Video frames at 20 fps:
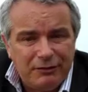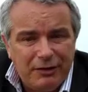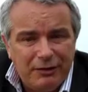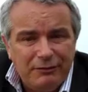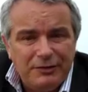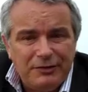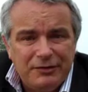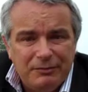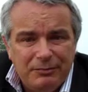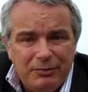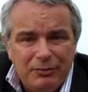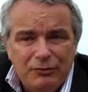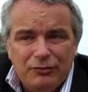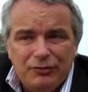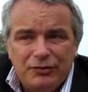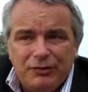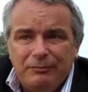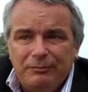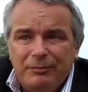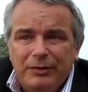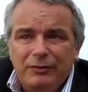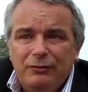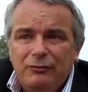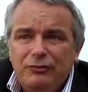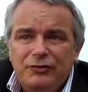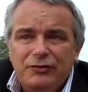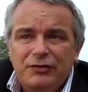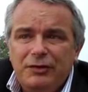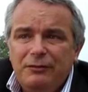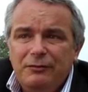grown is important, but
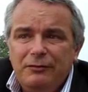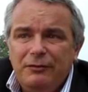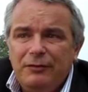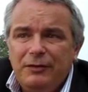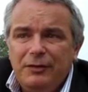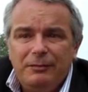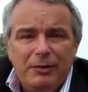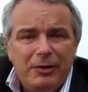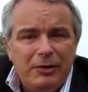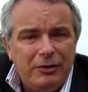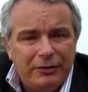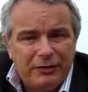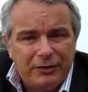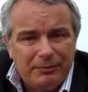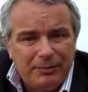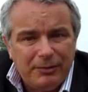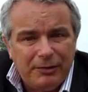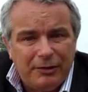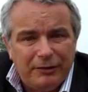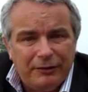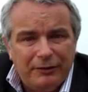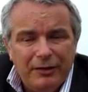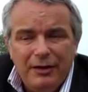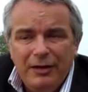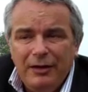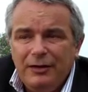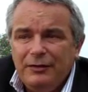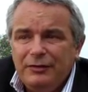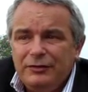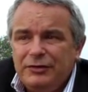also the part of the plant.
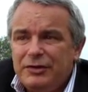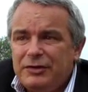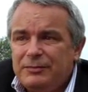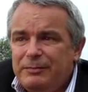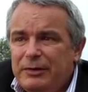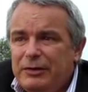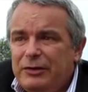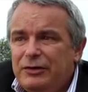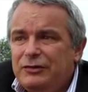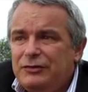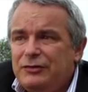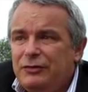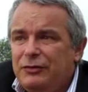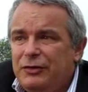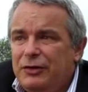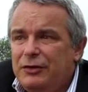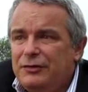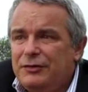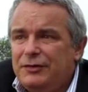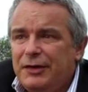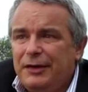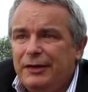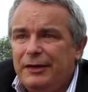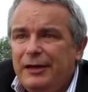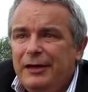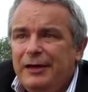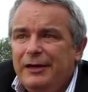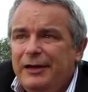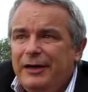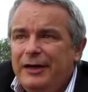Just because you're using
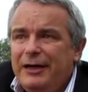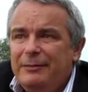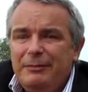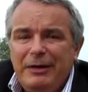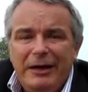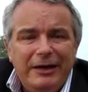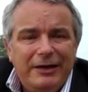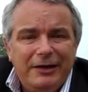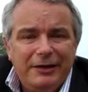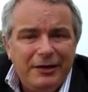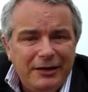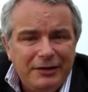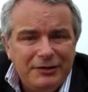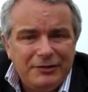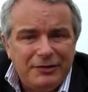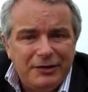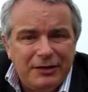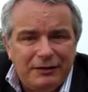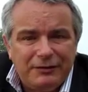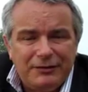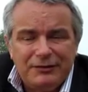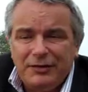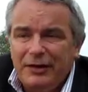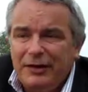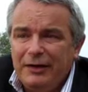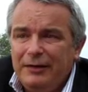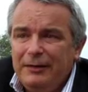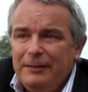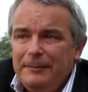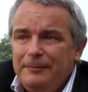echinacea,
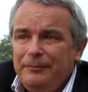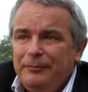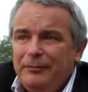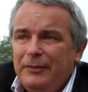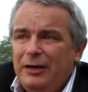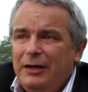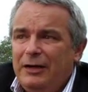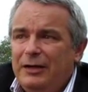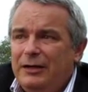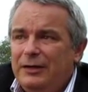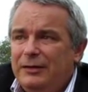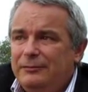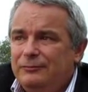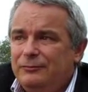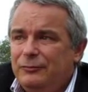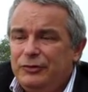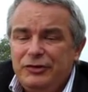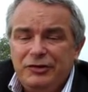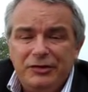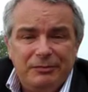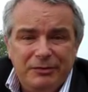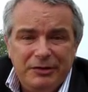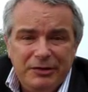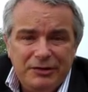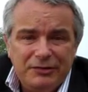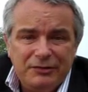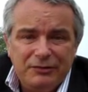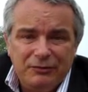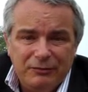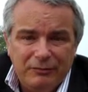say, which
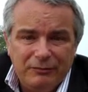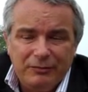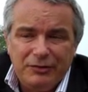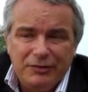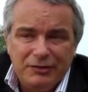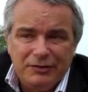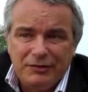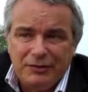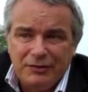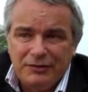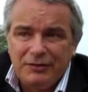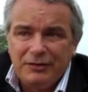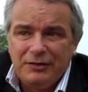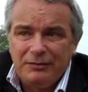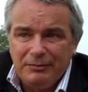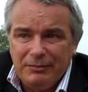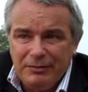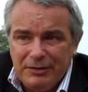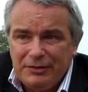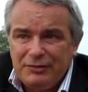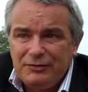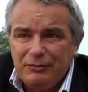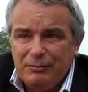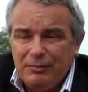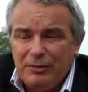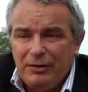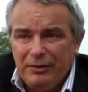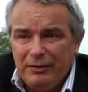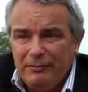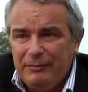is considered a medicinal
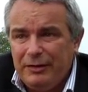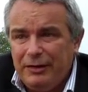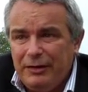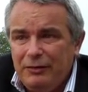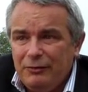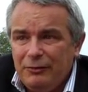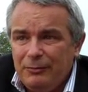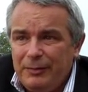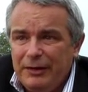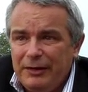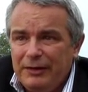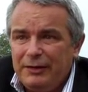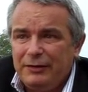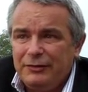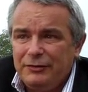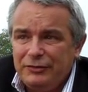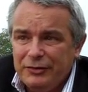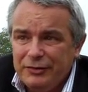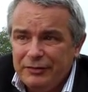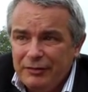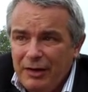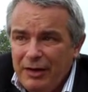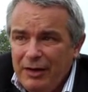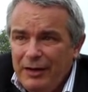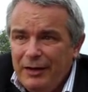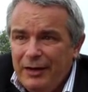plant in many European countries,